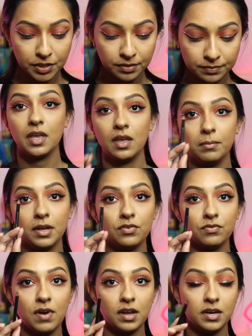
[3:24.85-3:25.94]
I'm gonna
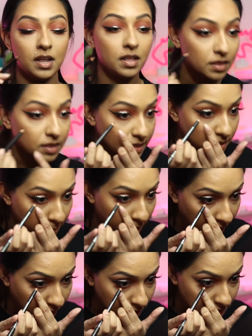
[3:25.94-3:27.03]
run this MAC